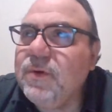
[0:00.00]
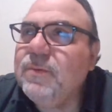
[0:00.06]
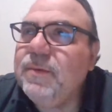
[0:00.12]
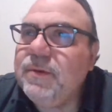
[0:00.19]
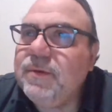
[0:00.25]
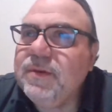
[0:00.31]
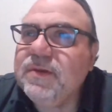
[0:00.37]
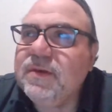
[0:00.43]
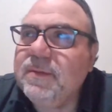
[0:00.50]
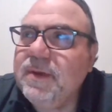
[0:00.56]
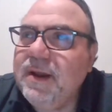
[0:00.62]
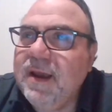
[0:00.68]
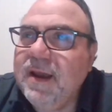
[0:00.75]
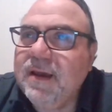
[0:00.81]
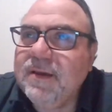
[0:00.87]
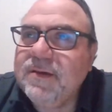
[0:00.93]
rooming with
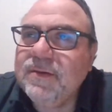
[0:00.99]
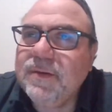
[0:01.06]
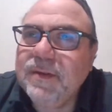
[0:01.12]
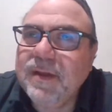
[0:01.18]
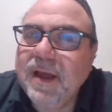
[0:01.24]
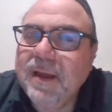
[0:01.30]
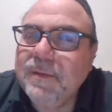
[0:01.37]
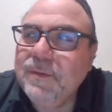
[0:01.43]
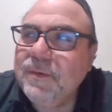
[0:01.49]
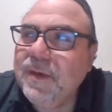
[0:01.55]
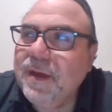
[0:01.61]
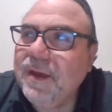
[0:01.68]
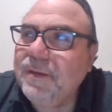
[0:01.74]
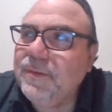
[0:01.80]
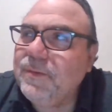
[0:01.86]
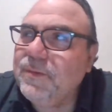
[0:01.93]
somebody else. So
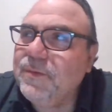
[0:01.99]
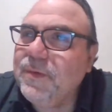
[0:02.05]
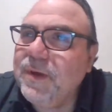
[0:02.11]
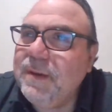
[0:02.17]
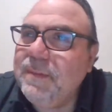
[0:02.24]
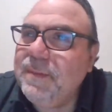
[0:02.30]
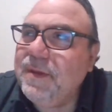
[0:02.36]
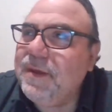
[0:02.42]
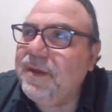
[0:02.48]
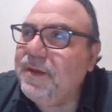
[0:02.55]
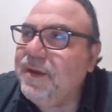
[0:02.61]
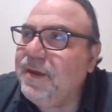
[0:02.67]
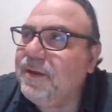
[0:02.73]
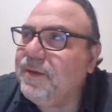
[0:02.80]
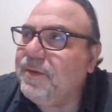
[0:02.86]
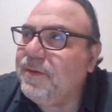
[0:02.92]
he'll
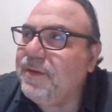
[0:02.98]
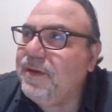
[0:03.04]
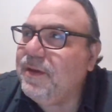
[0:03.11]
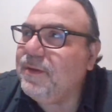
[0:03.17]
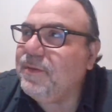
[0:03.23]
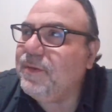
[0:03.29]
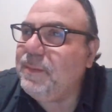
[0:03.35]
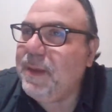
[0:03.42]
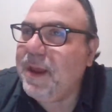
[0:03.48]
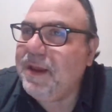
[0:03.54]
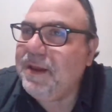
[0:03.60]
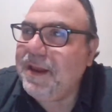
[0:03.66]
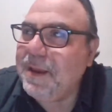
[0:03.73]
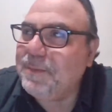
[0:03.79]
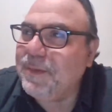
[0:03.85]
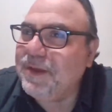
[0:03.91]

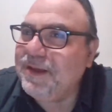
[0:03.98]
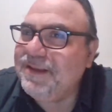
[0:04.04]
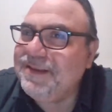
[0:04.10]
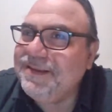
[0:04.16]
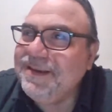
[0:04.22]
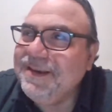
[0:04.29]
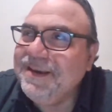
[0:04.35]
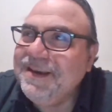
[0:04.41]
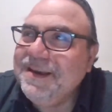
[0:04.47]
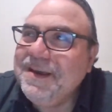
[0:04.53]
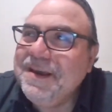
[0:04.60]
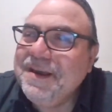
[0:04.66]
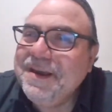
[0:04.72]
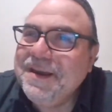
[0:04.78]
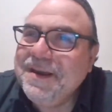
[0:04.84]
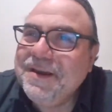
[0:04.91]
remain nameless.
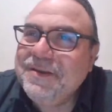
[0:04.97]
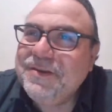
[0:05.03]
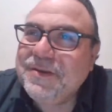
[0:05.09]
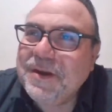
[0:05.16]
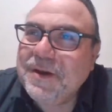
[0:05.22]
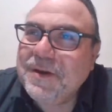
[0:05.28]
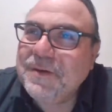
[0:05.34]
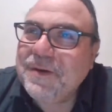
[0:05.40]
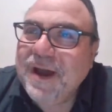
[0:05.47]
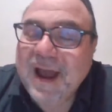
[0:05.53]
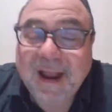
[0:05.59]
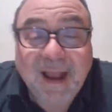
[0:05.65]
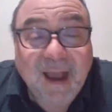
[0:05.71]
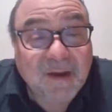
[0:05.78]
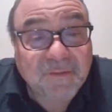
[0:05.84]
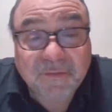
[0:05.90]
So
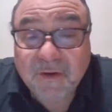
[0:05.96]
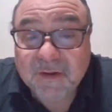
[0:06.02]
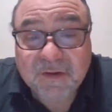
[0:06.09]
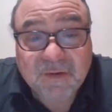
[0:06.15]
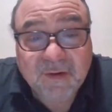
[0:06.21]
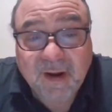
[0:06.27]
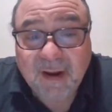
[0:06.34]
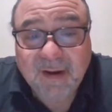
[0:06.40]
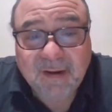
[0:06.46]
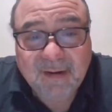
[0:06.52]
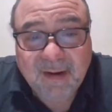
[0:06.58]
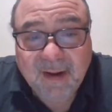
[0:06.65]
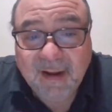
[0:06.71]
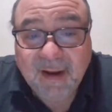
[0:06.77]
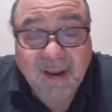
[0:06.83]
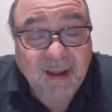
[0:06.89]
I got
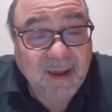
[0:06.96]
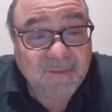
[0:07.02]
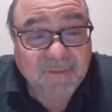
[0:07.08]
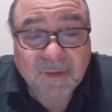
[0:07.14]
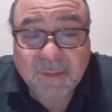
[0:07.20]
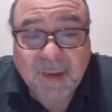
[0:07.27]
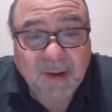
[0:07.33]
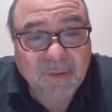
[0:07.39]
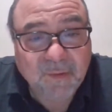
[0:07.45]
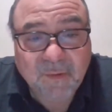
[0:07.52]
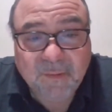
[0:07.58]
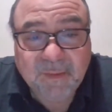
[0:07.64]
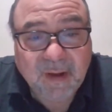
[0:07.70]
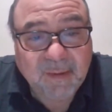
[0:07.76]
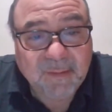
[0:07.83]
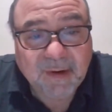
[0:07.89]
frustrated and I gave her my
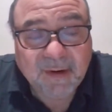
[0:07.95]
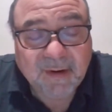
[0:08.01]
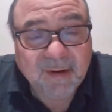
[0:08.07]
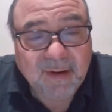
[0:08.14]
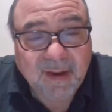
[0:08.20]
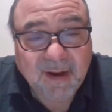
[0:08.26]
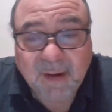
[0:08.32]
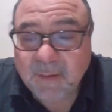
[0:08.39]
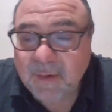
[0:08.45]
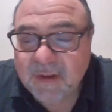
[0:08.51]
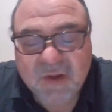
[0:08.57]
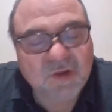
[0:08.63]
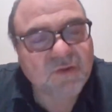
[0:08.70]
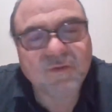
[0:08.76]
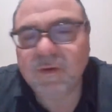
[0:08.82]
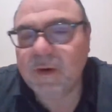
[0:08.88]
room number and I
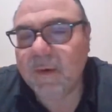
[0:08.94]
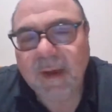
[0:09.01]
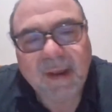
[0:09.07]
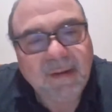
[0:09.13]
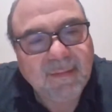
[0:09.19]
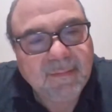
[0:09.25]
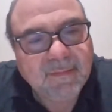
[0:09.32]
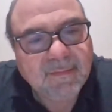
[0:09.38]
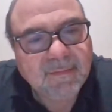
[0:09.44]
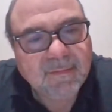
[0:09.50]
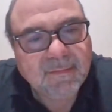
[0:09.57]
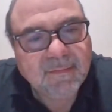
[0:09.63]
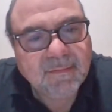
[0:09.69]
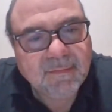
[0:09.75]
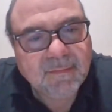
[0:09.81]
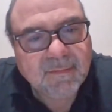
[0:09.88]
went, screw it.
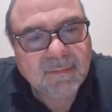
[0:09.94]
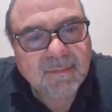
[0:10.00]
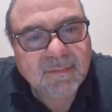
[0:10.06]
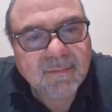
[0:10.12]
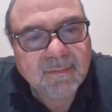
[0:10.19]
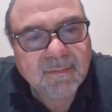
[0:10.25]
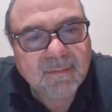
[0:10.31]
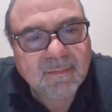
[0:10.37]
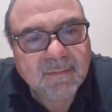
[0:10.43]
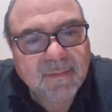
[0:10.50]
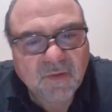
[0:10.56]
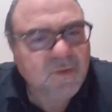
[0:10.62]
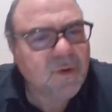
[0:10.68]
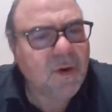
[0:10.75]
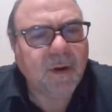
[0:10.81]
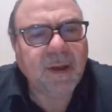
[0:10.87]

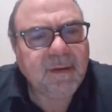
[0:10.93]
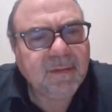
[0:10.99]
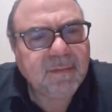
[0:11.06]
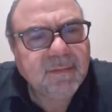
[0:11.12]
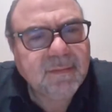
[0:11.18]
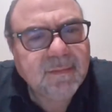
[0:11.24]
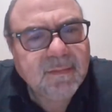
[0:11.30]
Screw it.